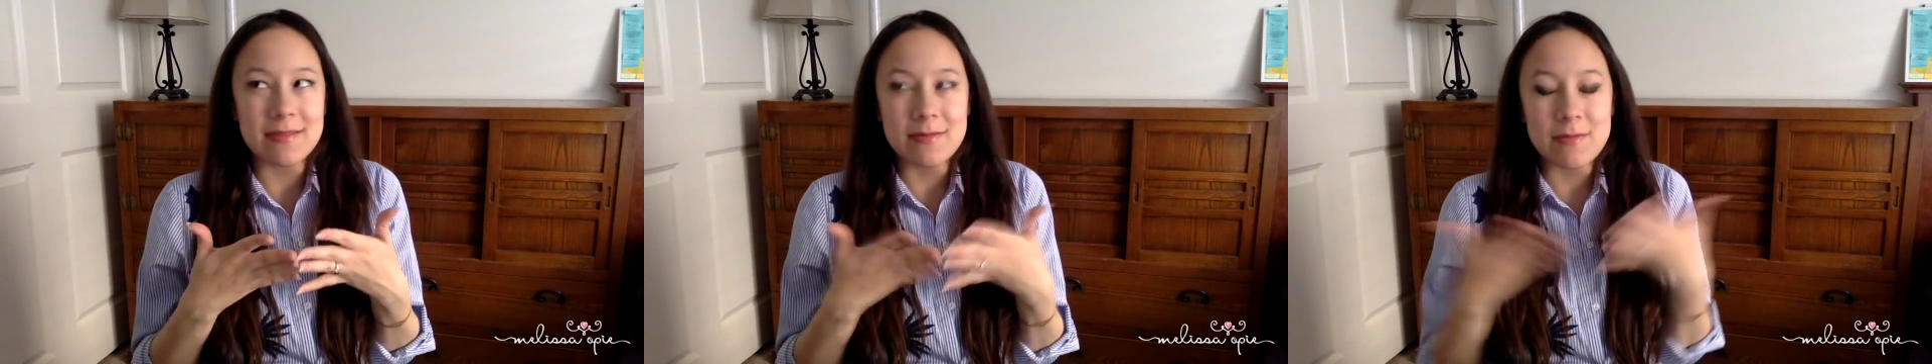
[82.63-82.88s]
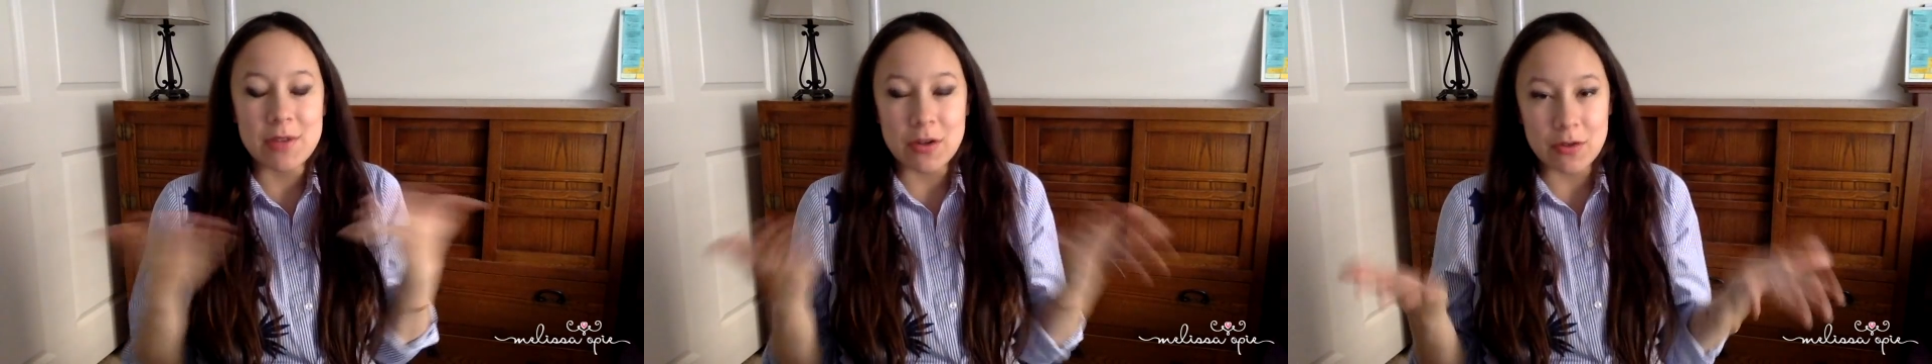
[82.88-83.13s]

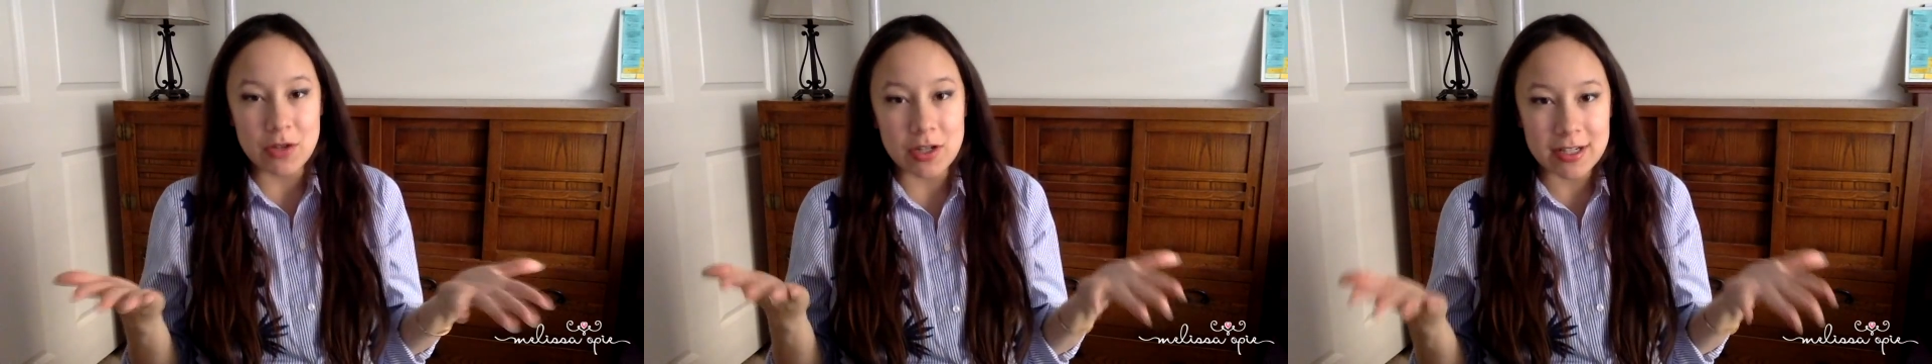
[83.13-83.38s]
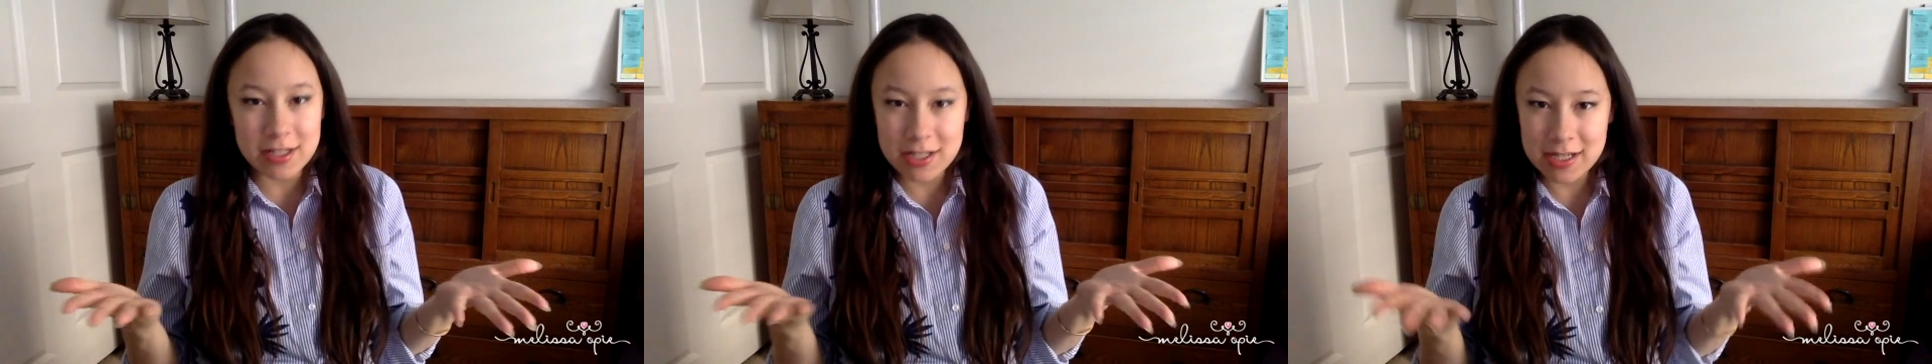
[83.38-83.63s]

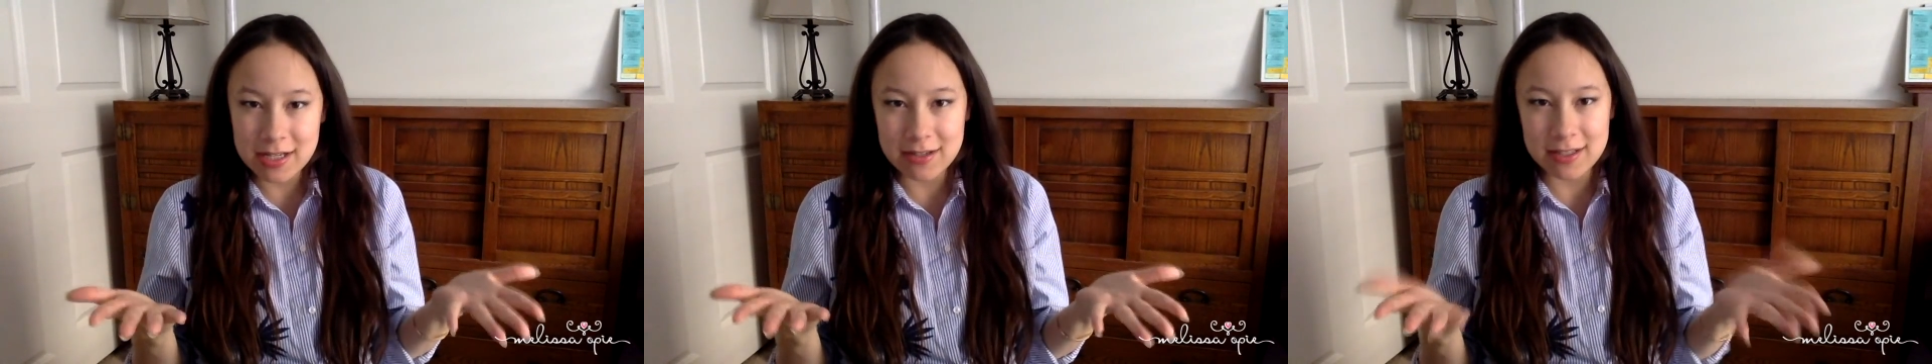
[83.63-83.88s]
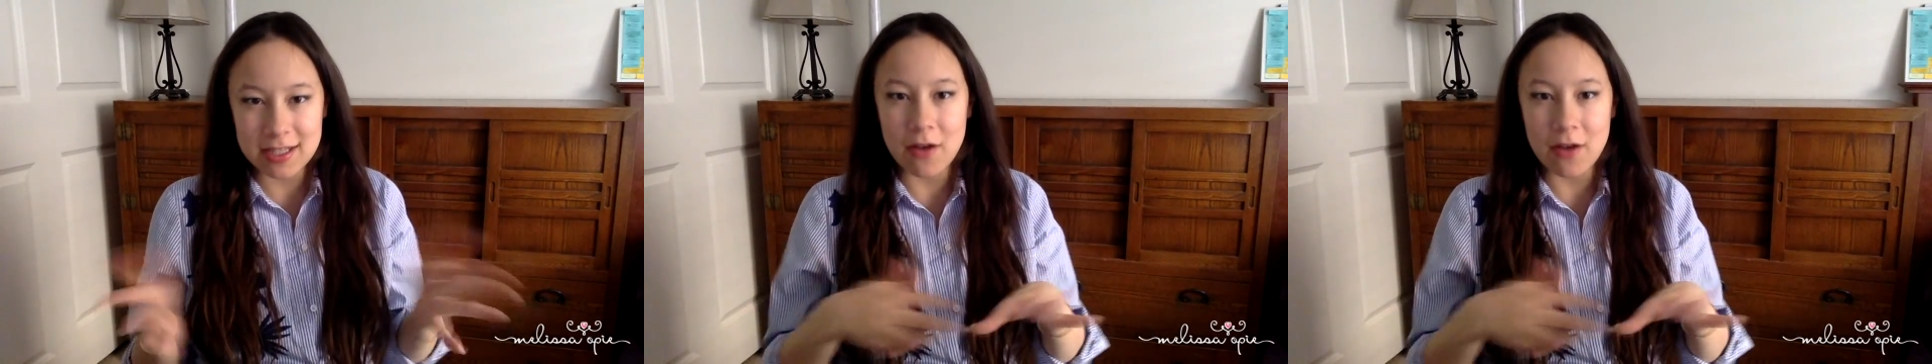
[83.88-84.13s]
nourishing
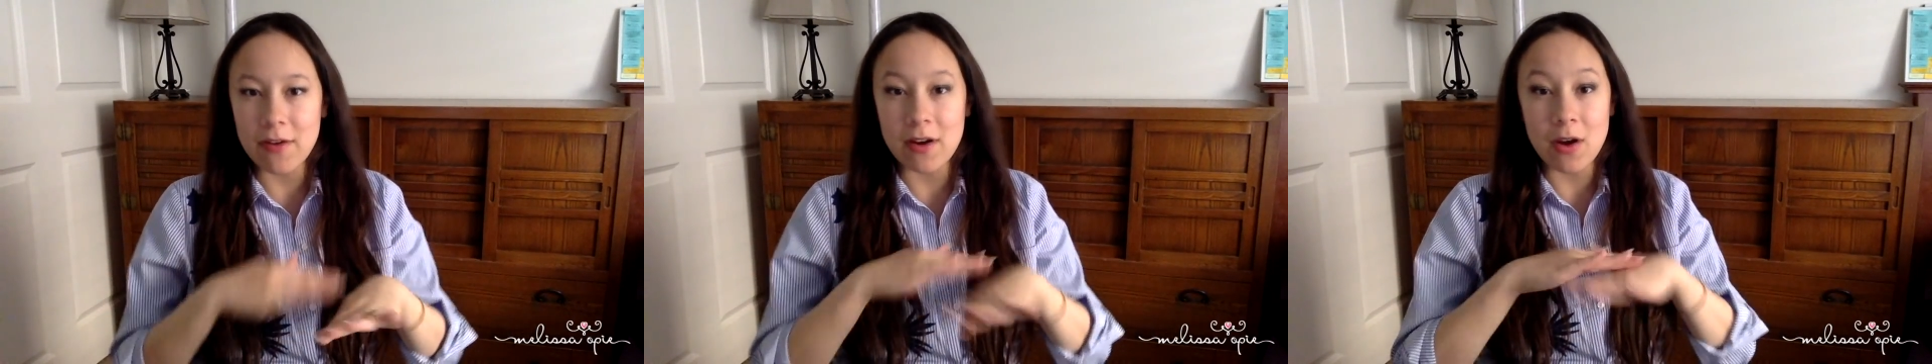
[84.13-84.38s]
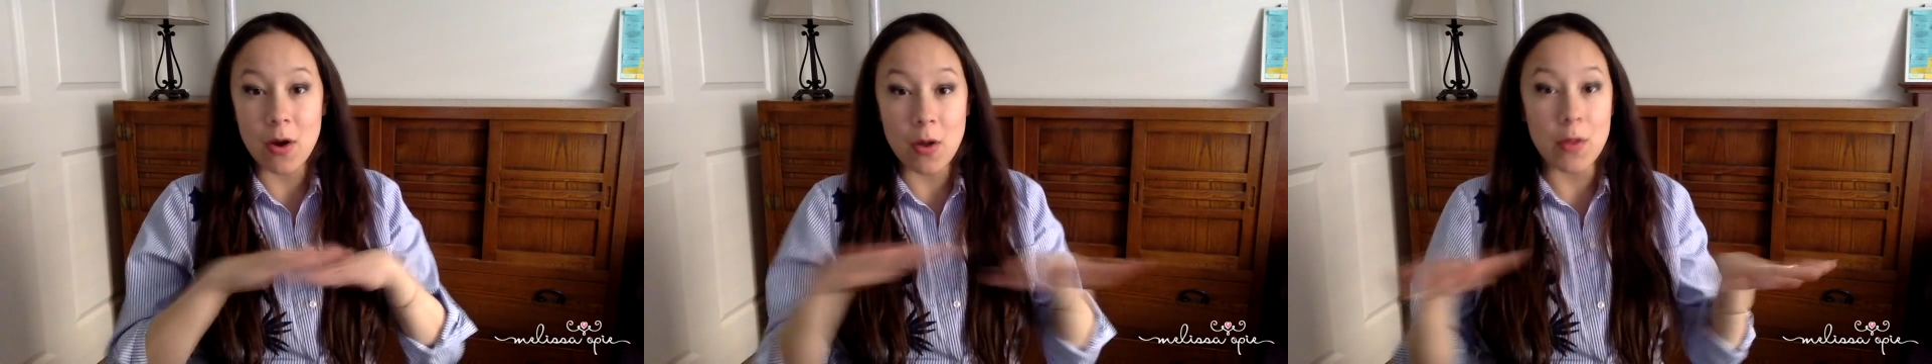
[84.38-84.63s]
yourself on
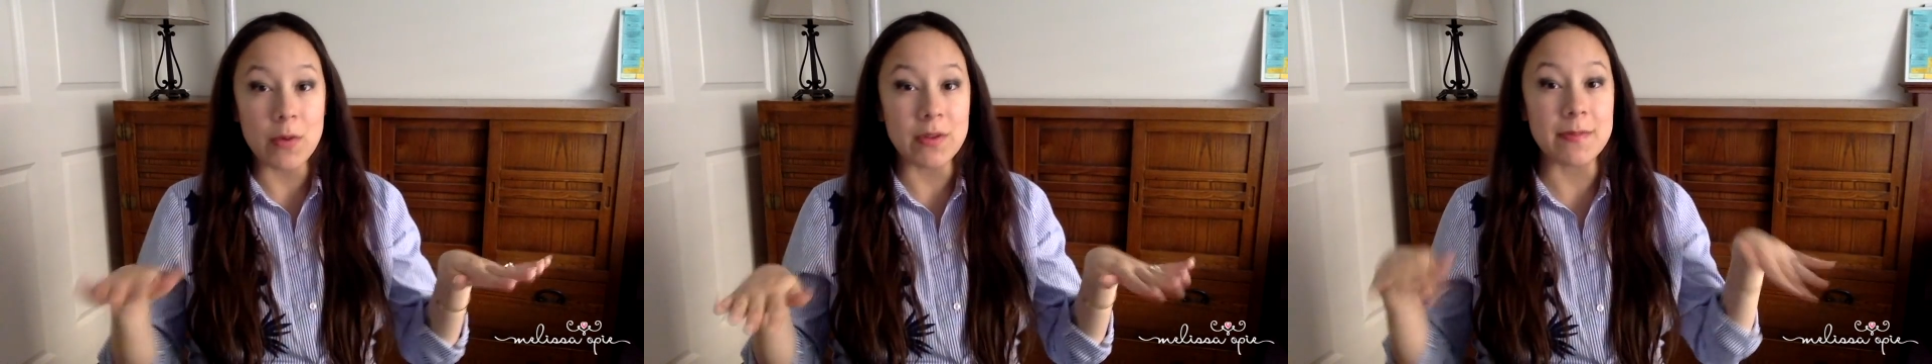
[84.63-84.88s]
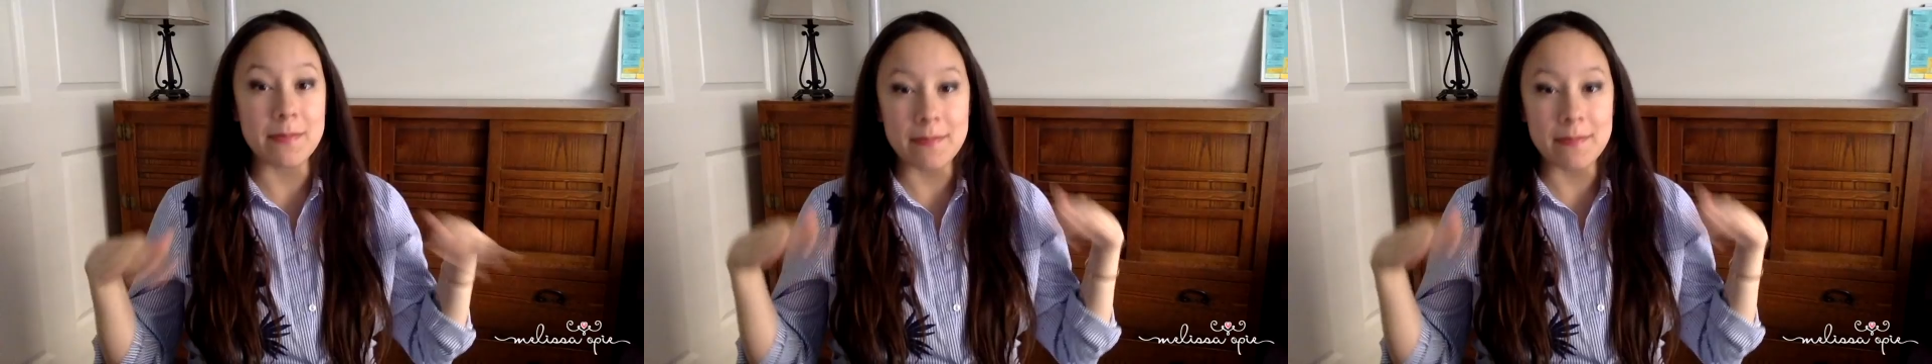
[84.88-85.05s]
all those